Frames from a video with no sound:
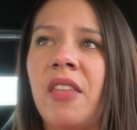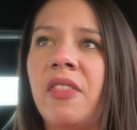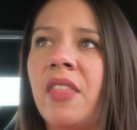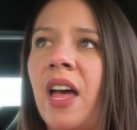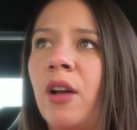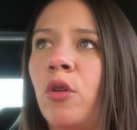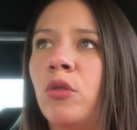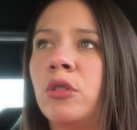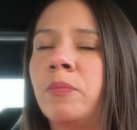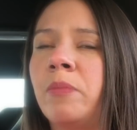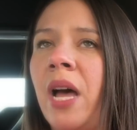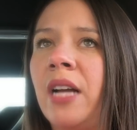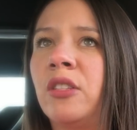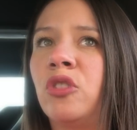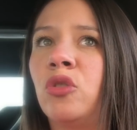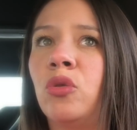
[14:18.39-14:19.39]
and that goes
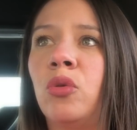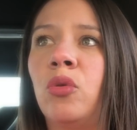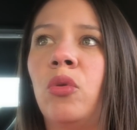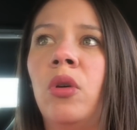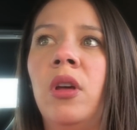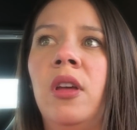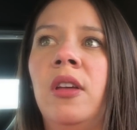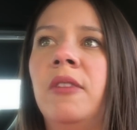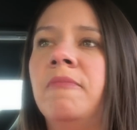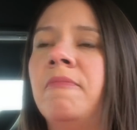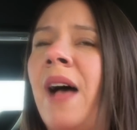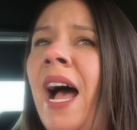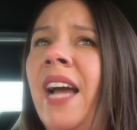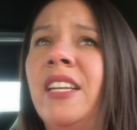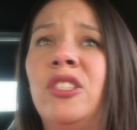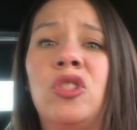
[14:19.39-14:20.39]
back to
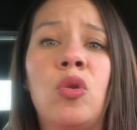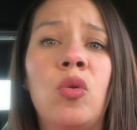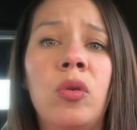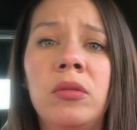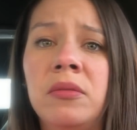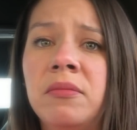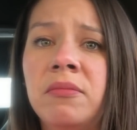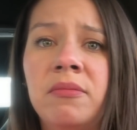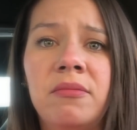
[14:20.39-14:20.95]
high school.